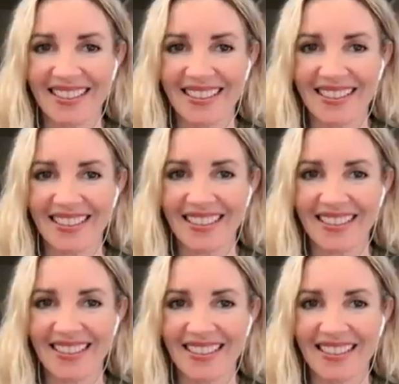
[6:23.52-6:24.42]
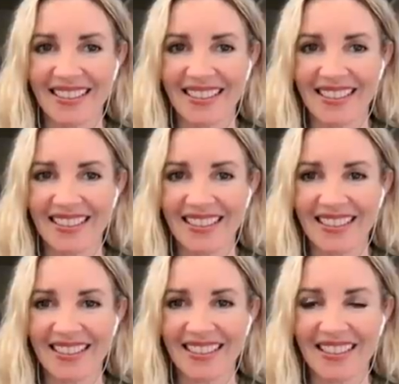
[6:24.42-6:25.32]

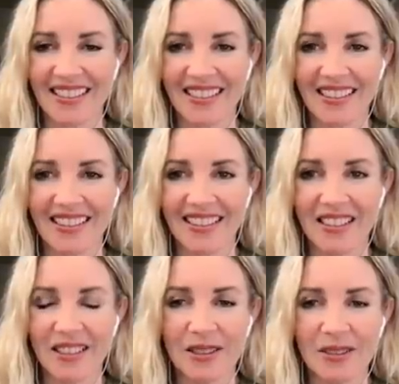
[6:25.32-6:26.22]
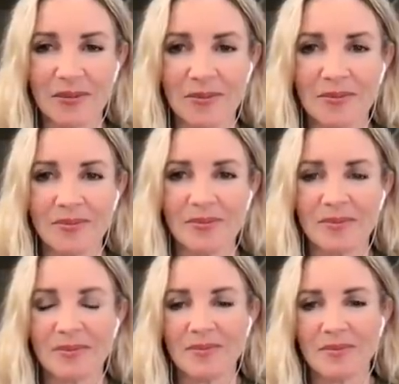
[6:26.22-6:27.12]

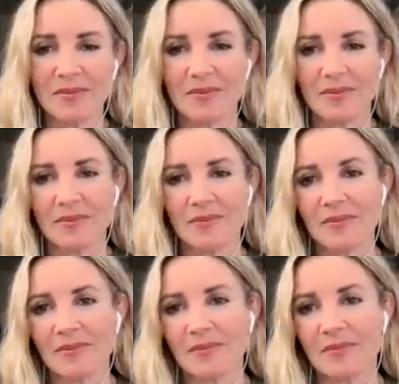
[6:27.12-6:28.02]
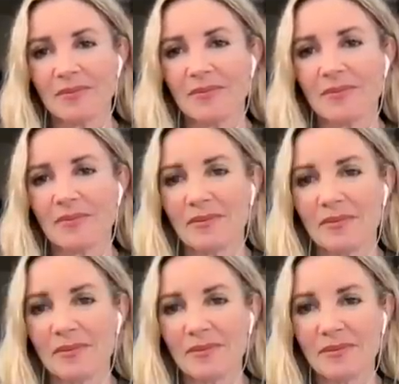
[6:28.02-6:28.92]

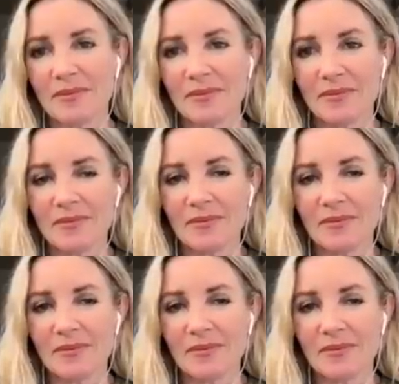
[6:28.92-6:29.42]
[no speech]